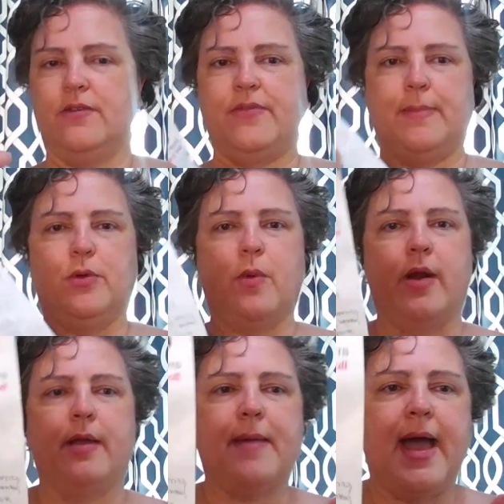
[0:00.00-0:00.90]
the
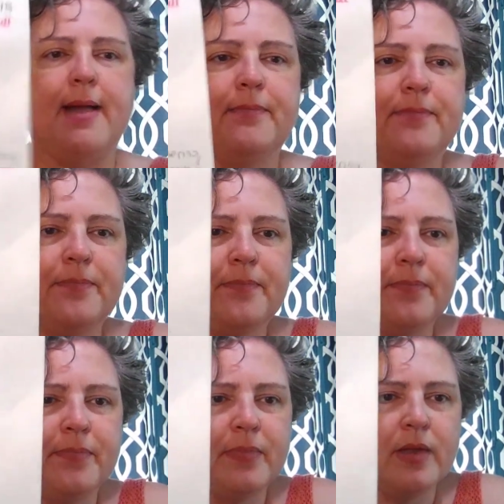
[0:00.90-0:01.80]
February bat.
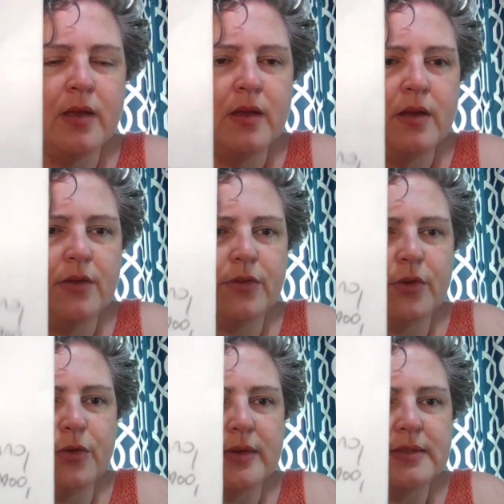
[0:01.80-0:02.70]

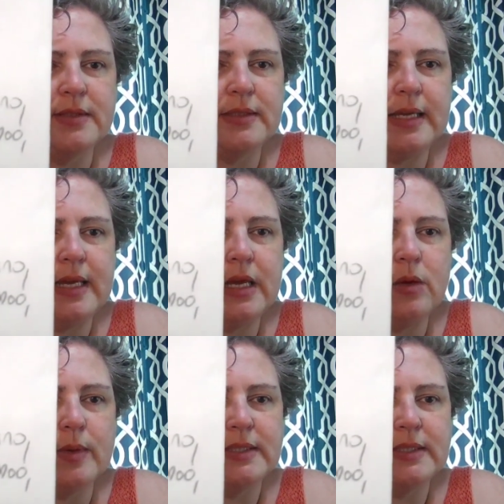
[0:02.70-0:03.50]
So you can see